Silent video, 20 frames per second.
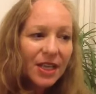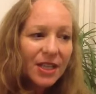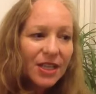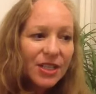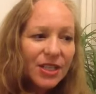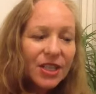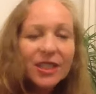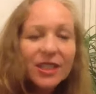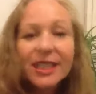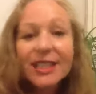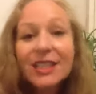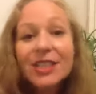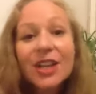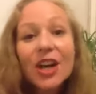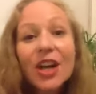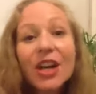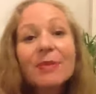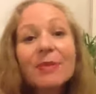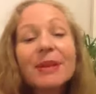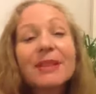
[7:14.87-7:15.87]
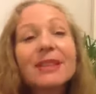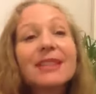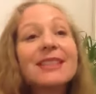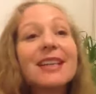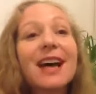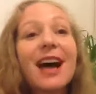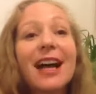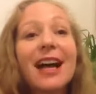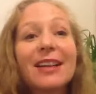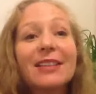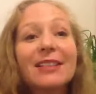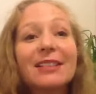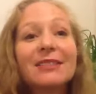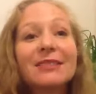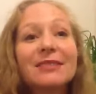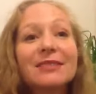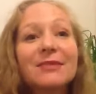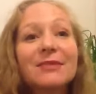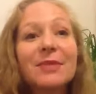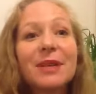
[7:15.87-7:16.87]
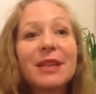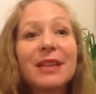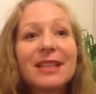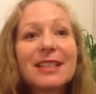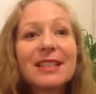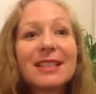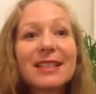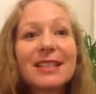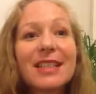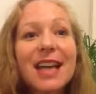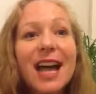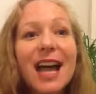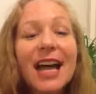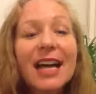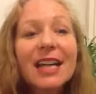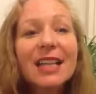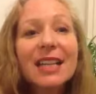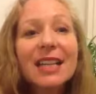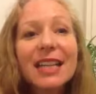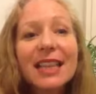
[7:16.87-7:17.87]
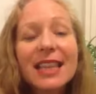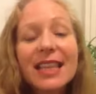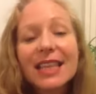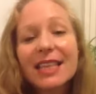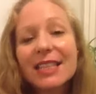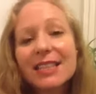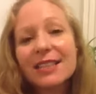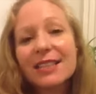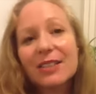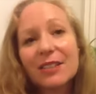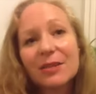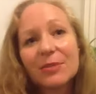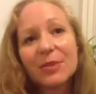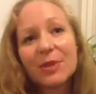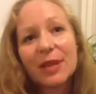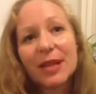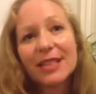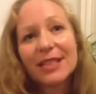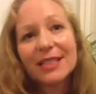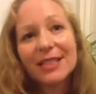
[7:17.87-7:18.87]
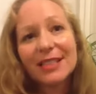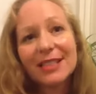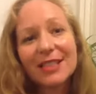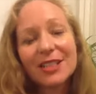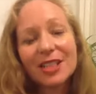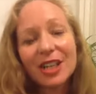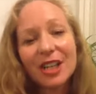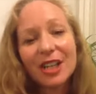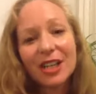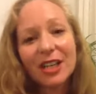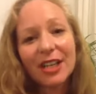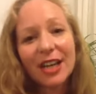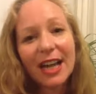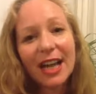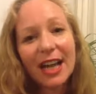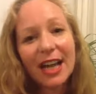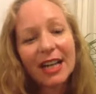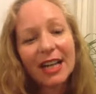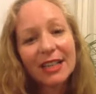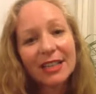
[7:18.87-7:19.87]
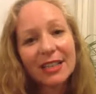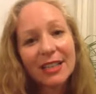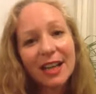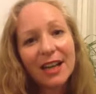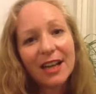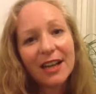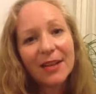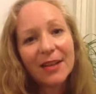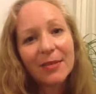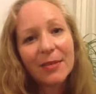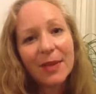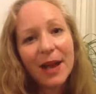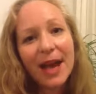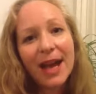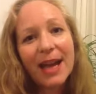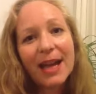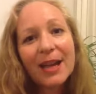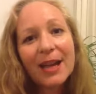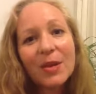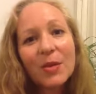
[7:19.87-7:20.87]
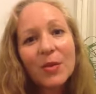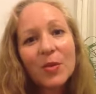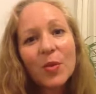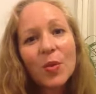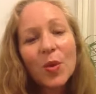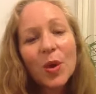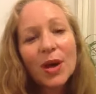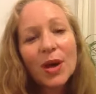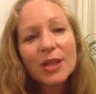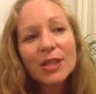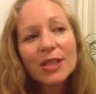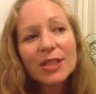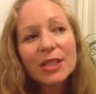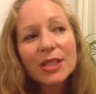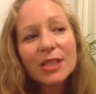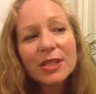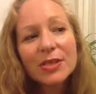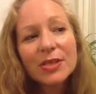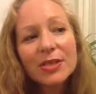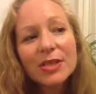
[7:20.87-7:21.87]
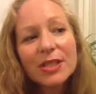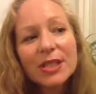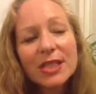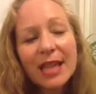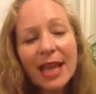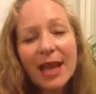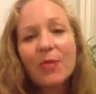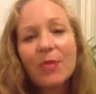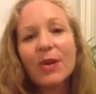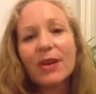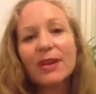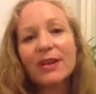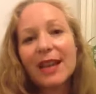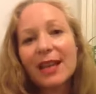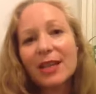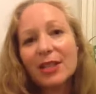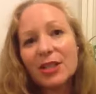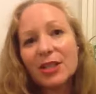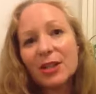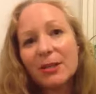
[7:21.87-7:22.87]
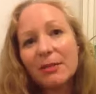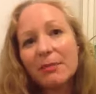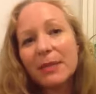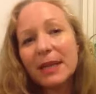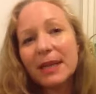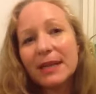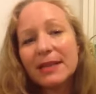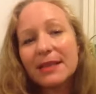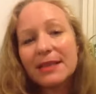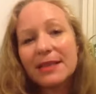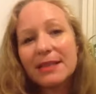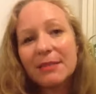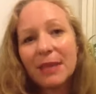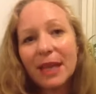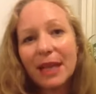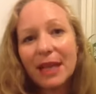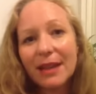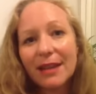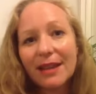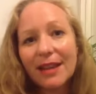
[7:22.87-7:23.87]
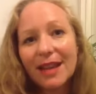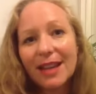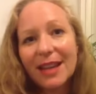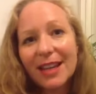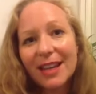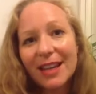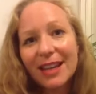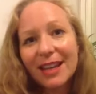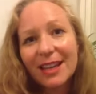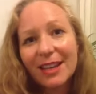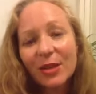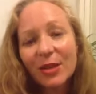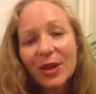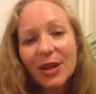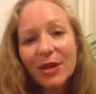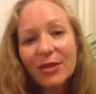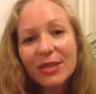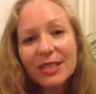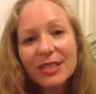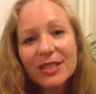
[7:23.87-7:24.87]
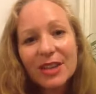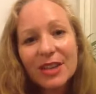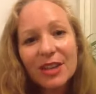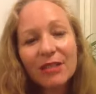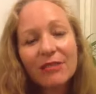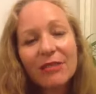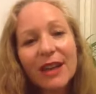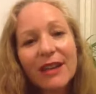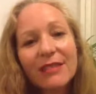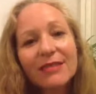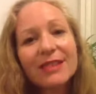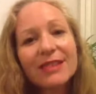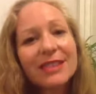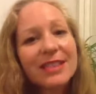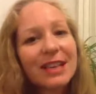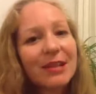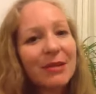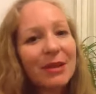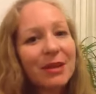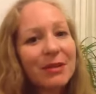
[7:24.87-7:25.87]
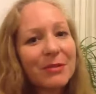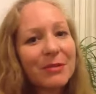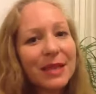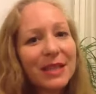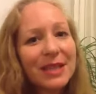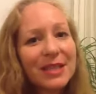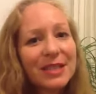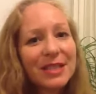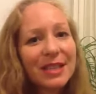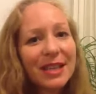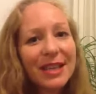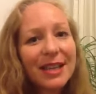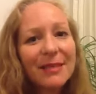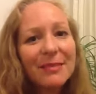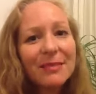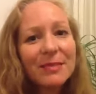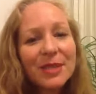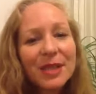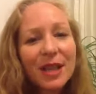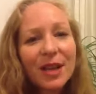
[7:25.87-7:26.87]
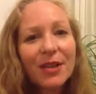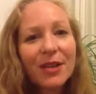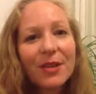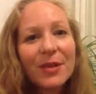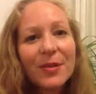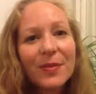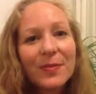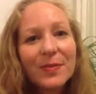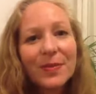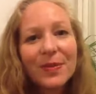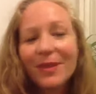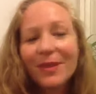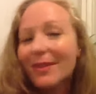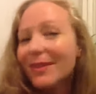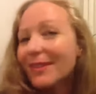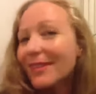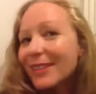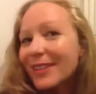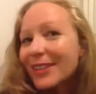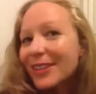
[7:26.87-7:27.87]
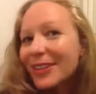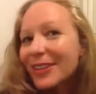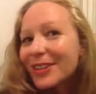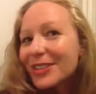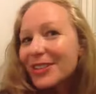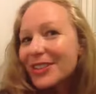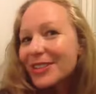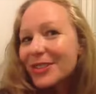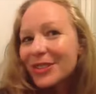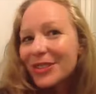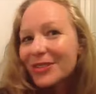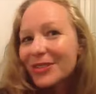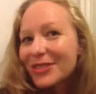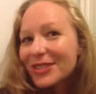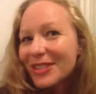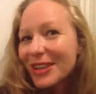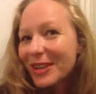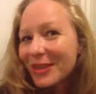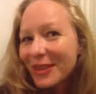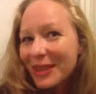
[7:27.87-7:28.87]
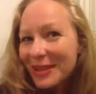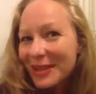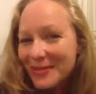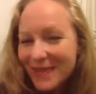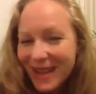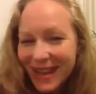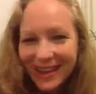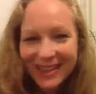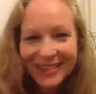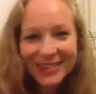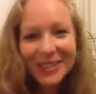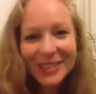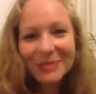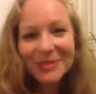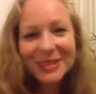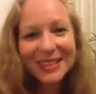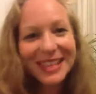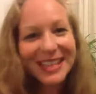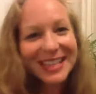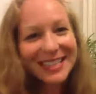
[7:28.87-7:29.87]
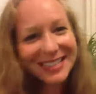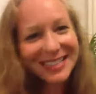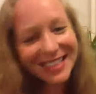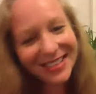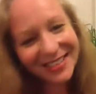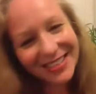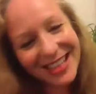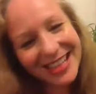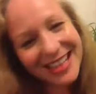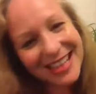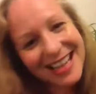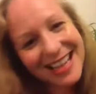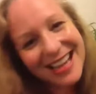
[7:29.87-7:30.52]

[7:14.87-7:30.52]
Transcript: so let's talk about the title, because the title I think is a good place to start. And I want to say what that term means to me. Gregory's not around to say what it means to him, so you're sort of stuck with my interpretation of it.